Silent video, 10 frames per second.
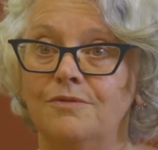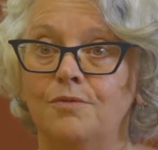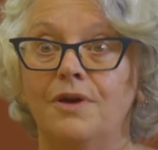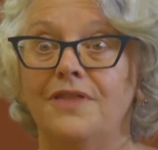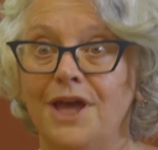
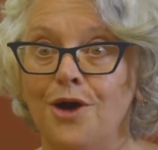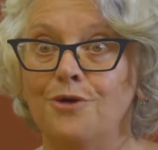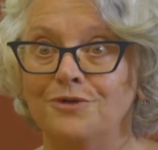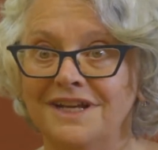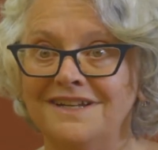well, they
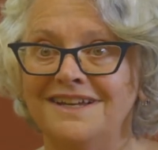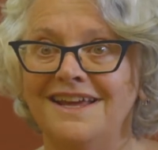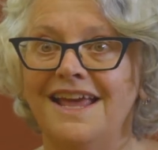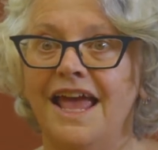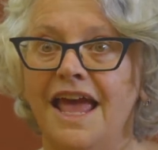own it
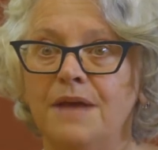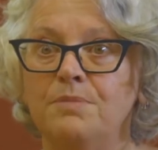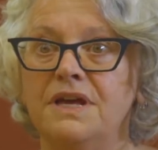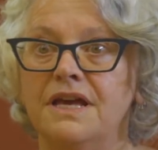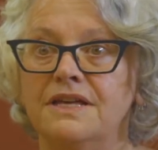and
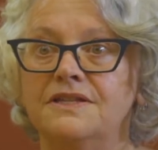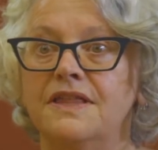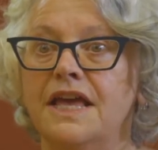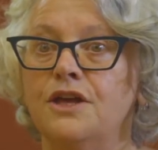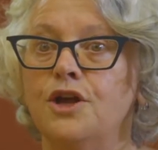because
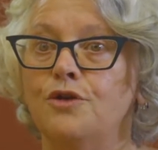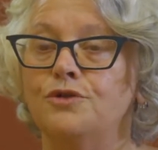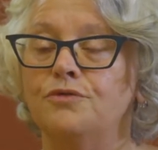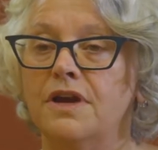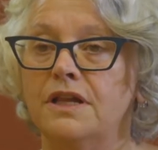they can go
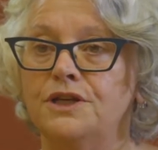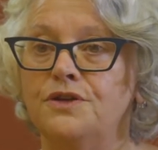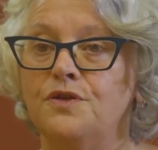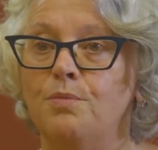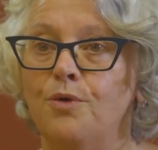directly
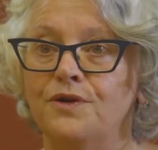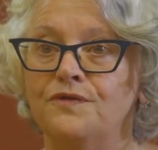to the board